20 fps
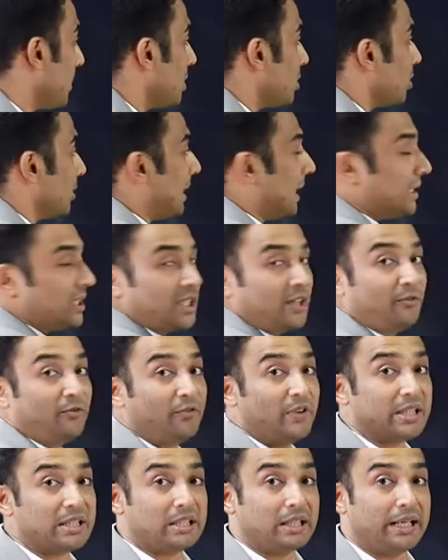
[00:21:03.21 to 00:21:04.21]
So that is the
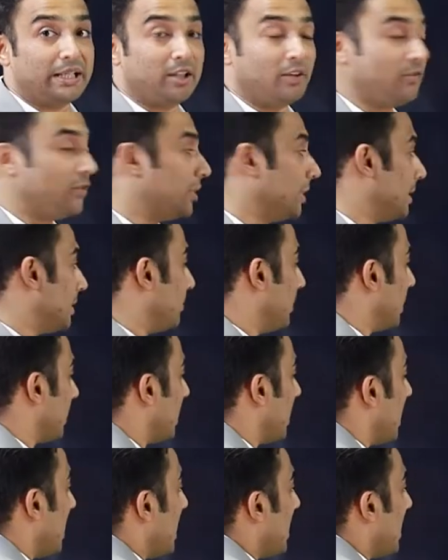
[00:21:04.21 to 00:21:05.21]
first line of
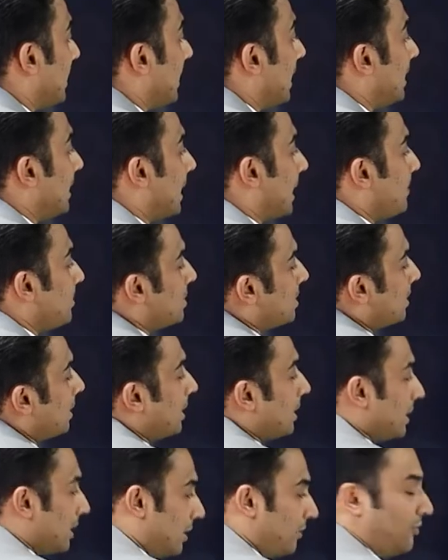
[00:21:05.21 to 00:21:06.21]
treatment. Then comes
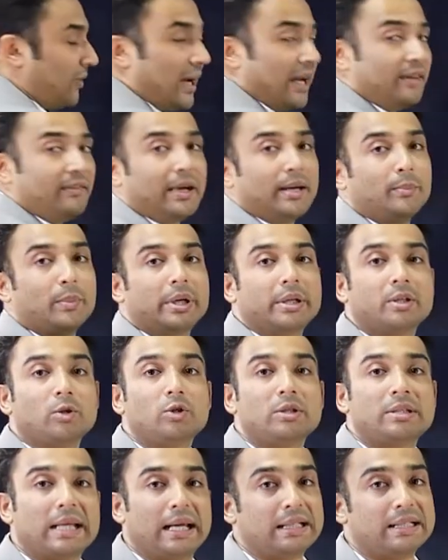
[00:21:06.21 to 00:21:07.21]
the 5
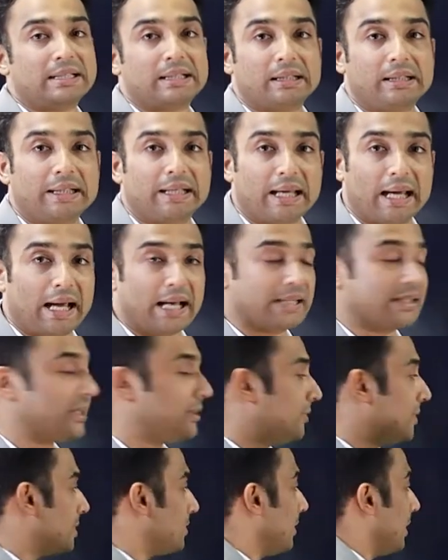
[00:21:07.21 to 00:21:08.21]
aminosalicylic
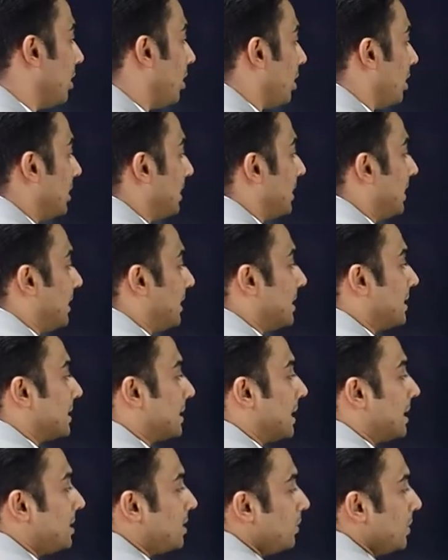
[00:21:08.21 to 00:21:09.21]
acid which we already
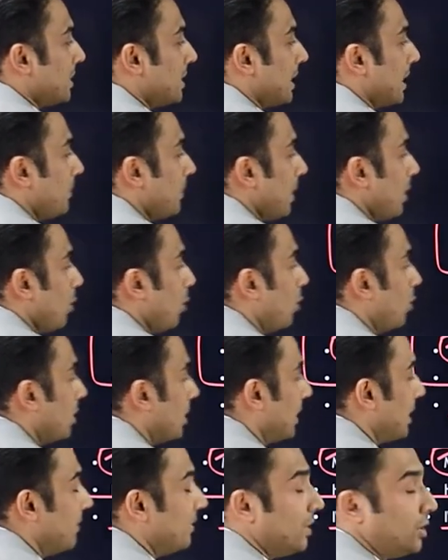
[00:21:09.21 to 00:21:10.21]
discussed which can be
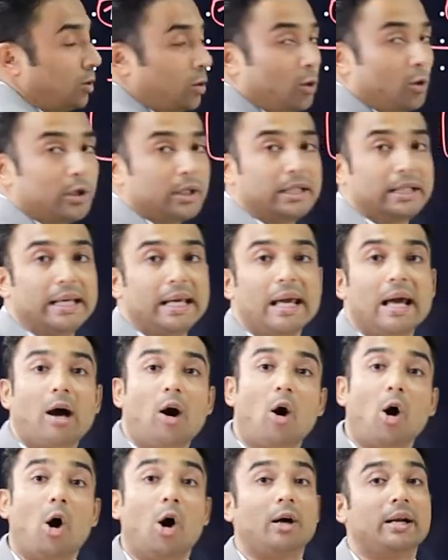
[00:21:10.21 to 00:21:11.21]
given orally
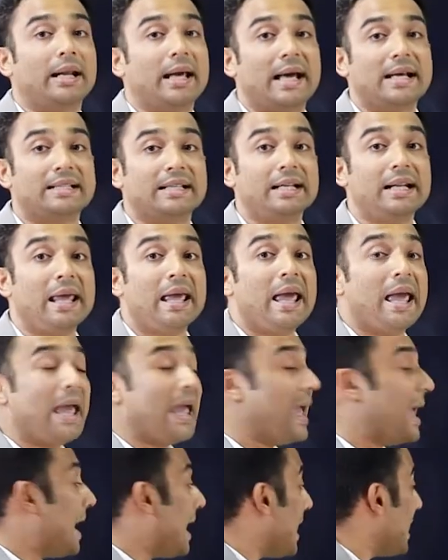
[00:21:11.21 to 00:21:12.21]
or as an
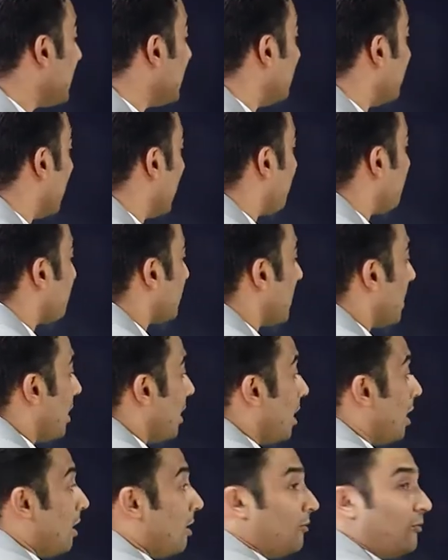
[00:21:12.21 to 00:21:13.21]
enema.
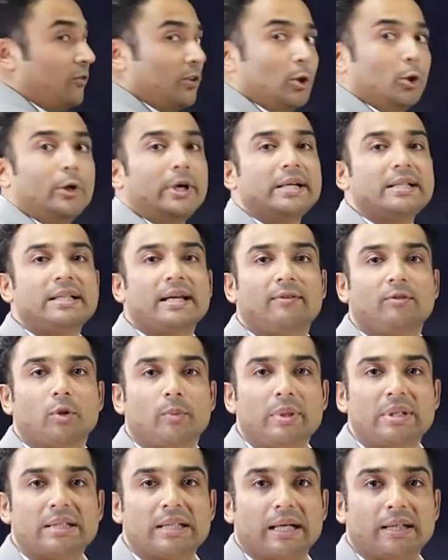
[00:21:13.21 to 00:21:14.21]
Fluids have to
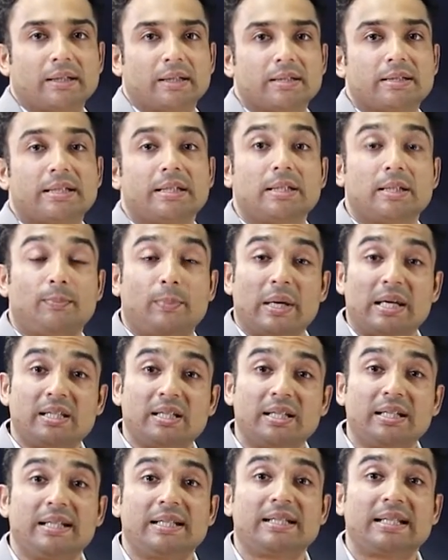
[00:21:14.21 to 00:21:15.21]
be started since the
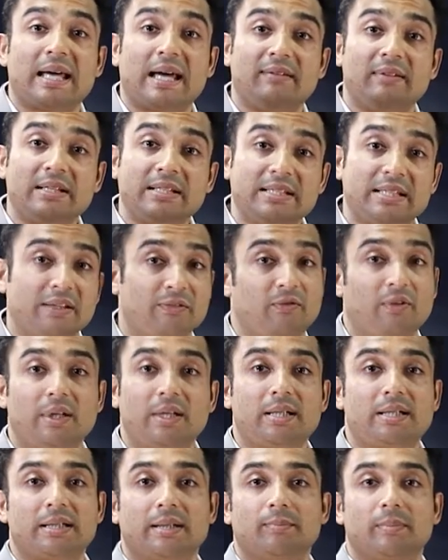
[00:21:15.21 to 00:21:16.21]
patient is having
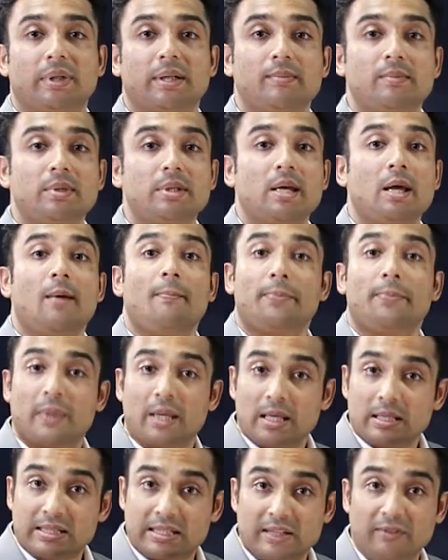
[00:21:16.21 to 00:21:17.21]
severe symptoms,
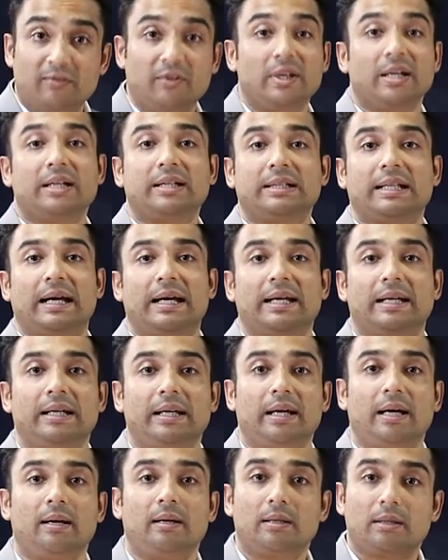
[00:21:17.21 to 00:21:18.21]
severe
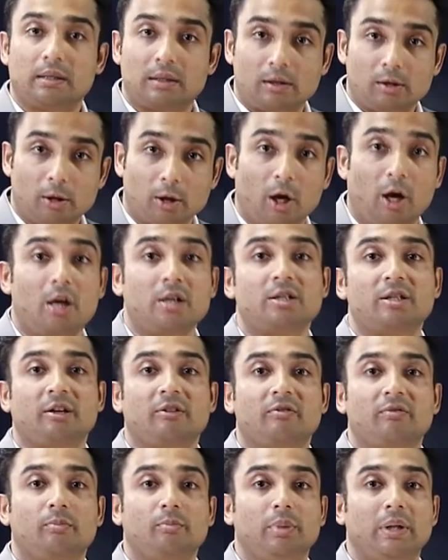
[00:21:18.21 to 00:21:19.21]
diarrhea, loss
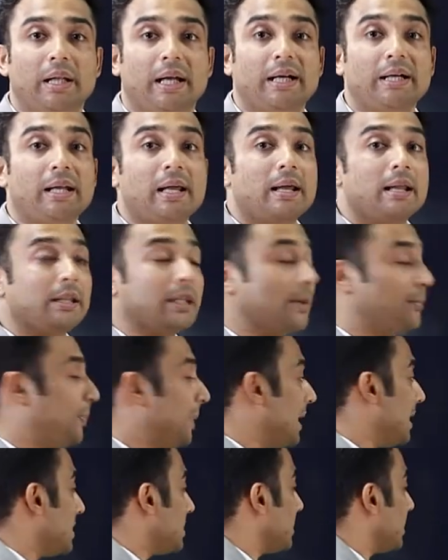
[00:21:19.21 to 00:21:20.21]
of blood, the
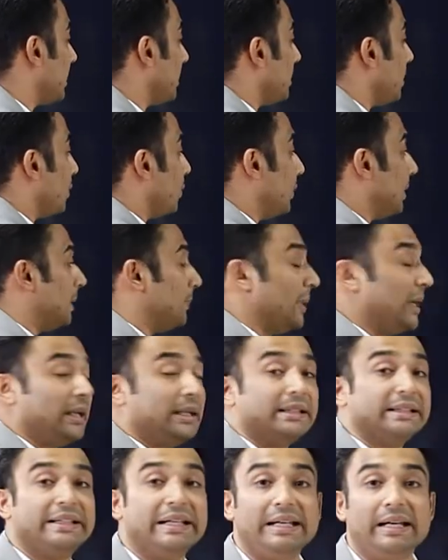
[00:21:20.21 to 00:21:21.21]
patient will
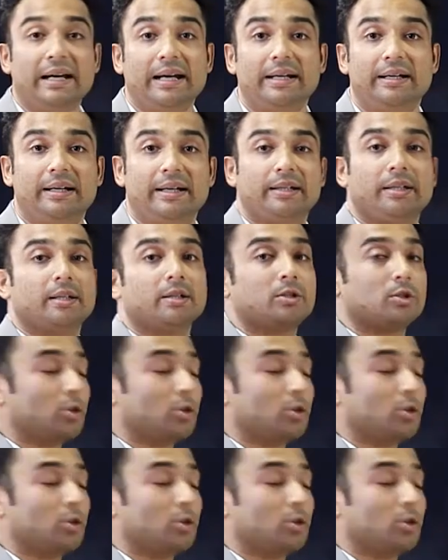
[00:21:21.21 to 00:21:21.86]
be dehydrated.